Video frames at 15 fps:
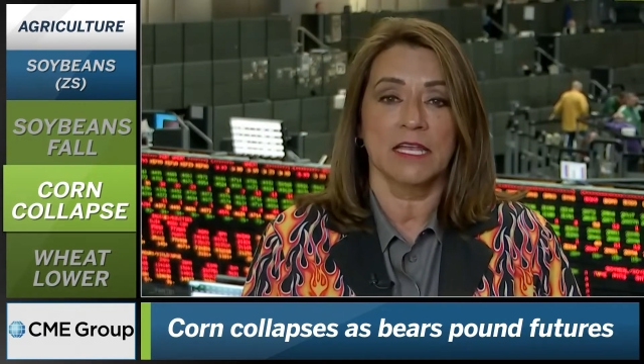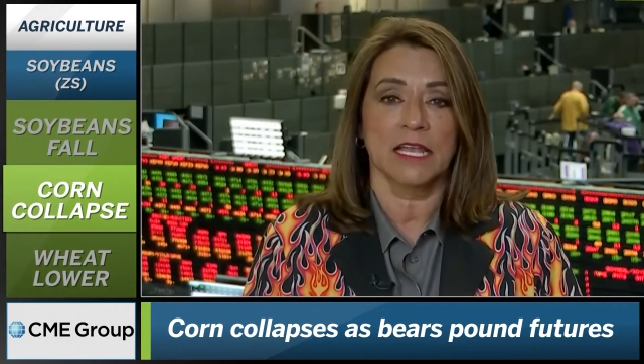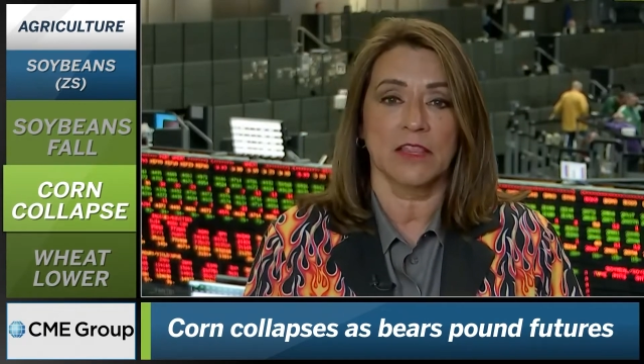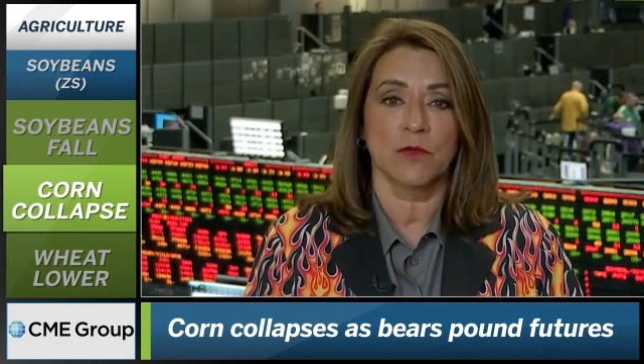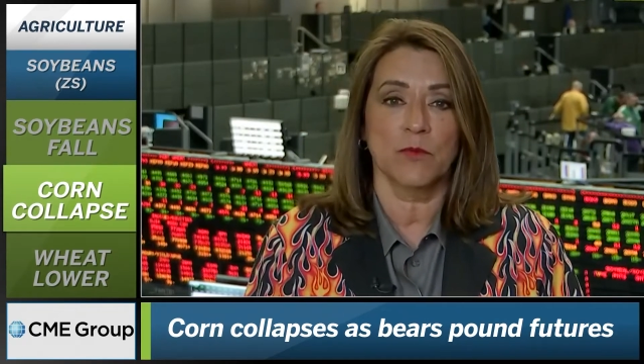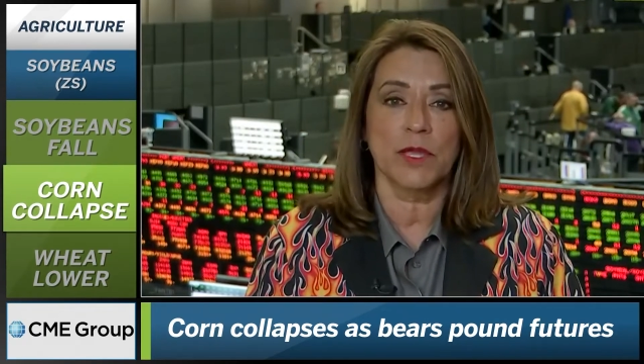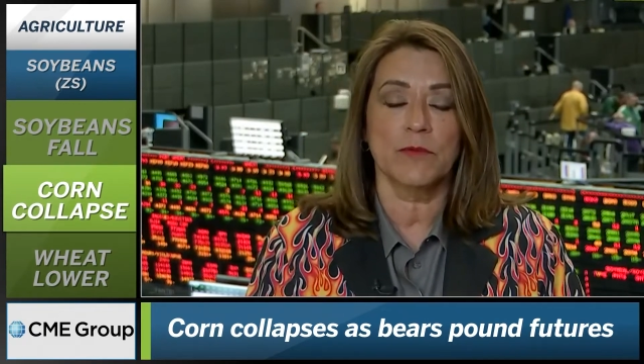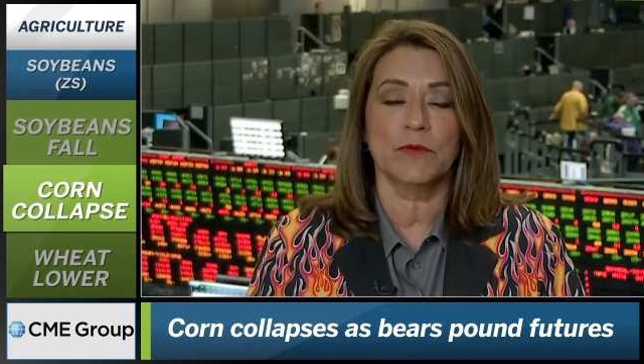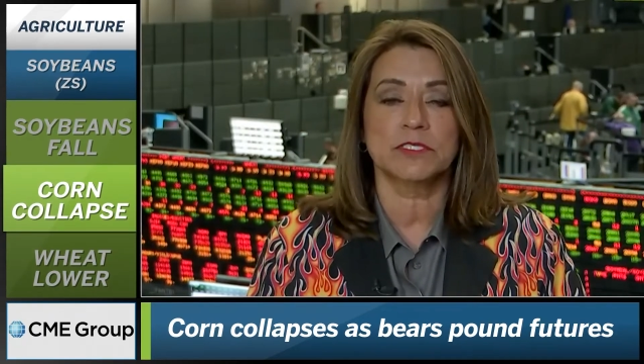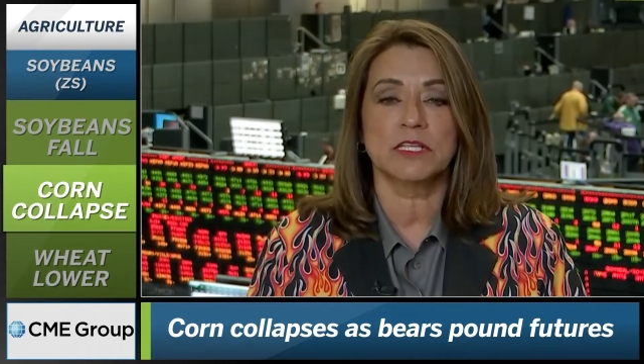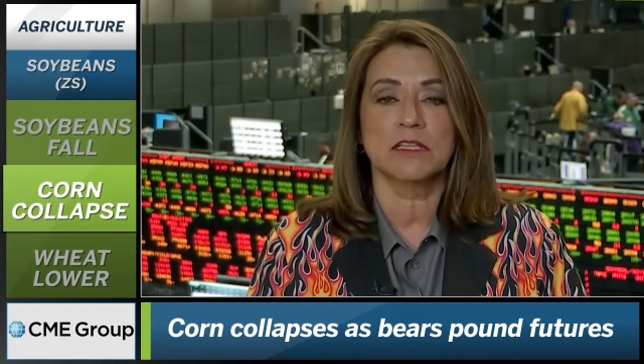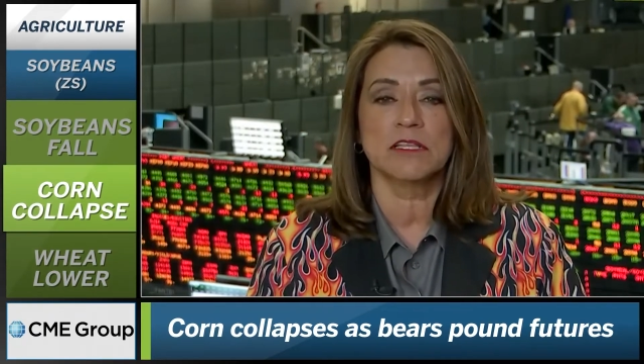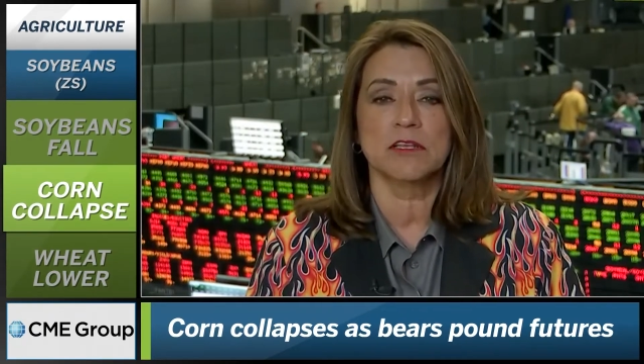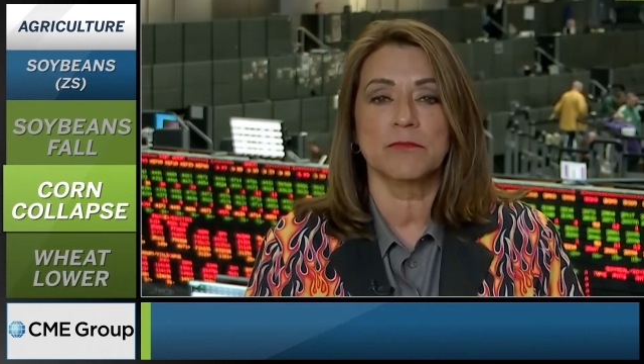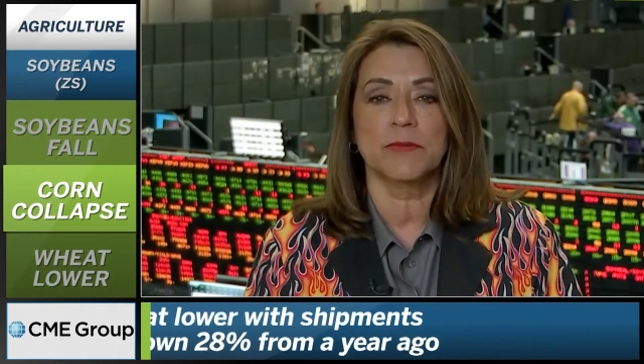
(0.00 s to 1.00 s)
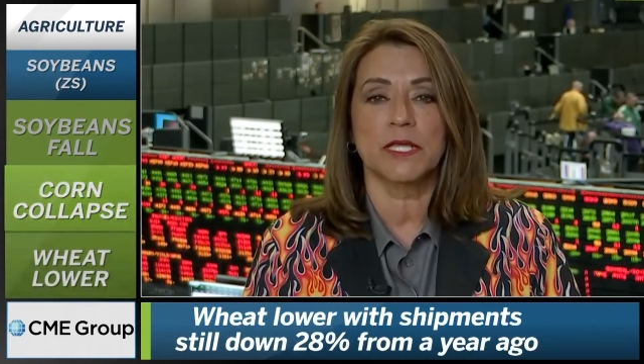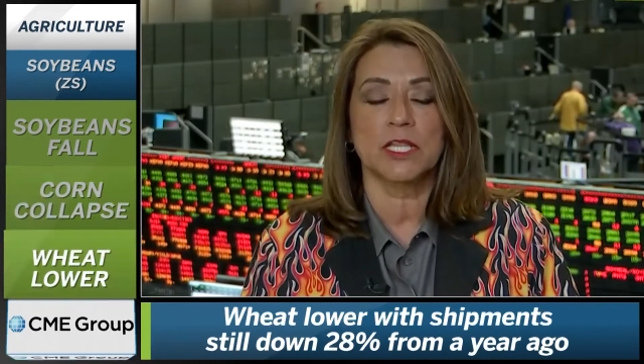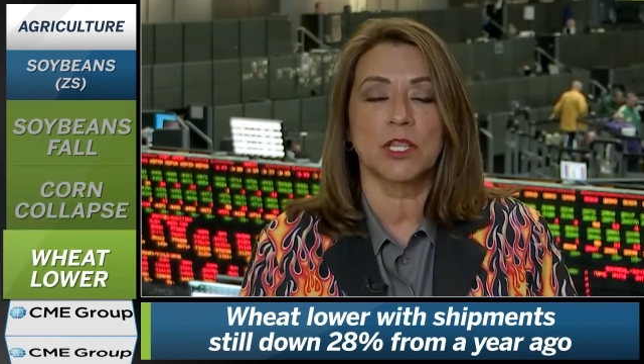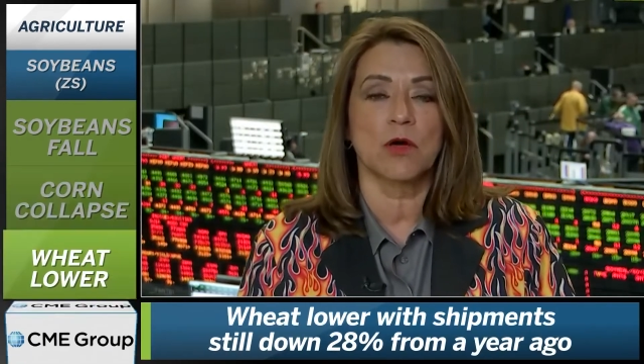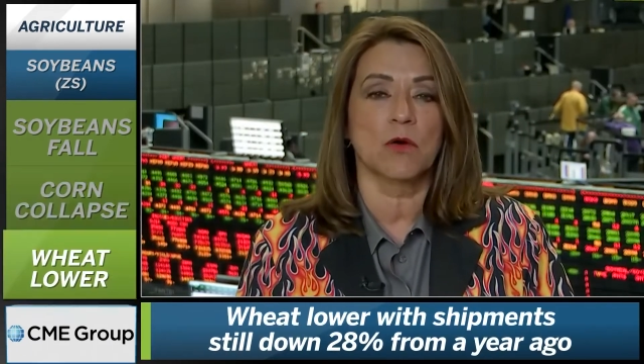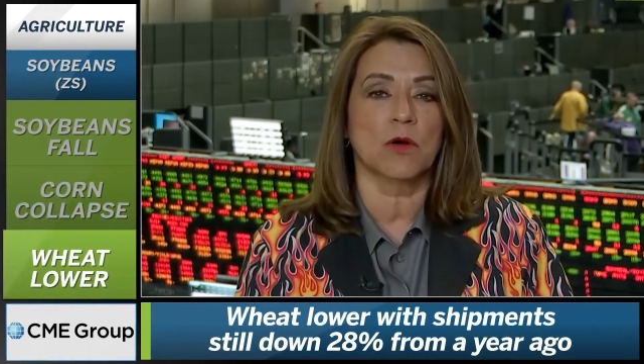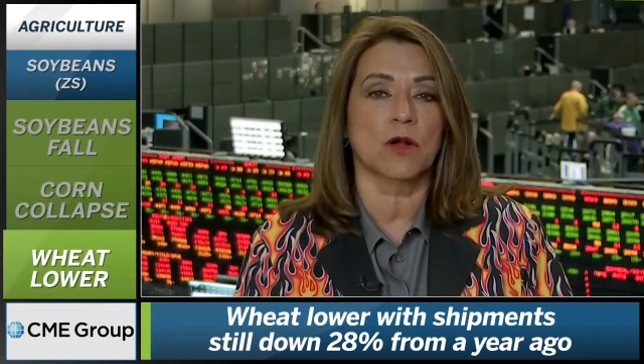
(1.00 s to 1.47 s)
Now, the wheat was a little bit
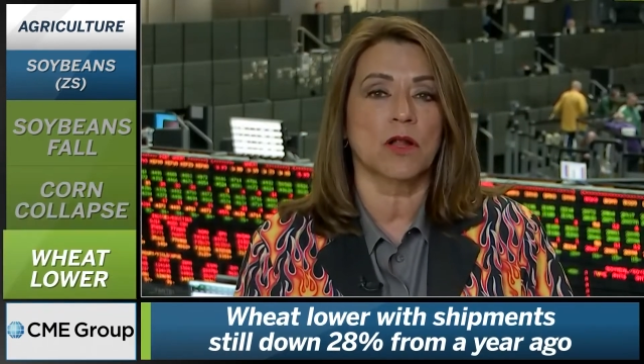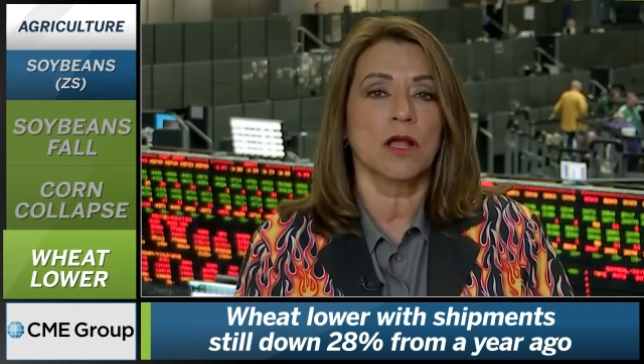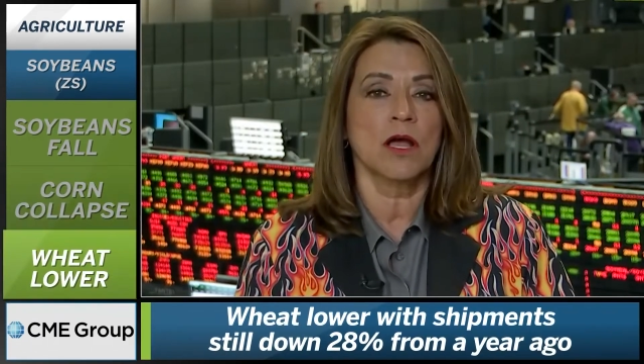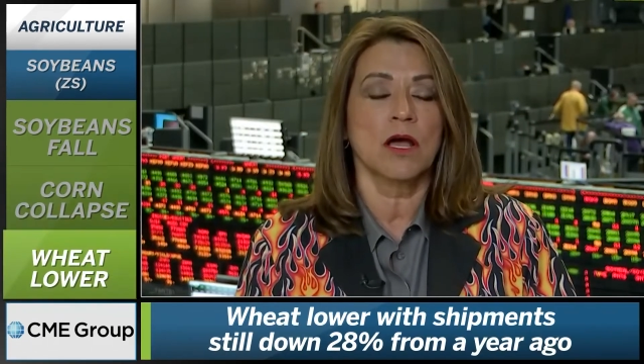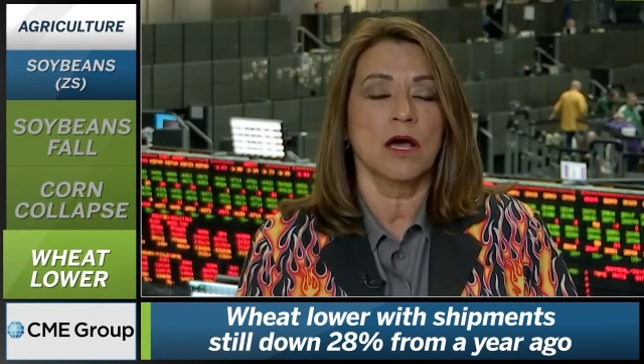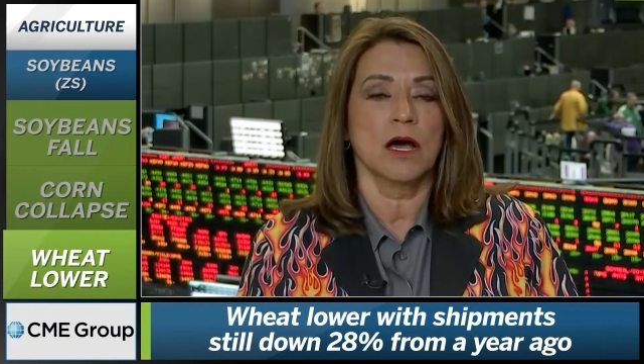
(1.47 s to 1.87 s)
lower.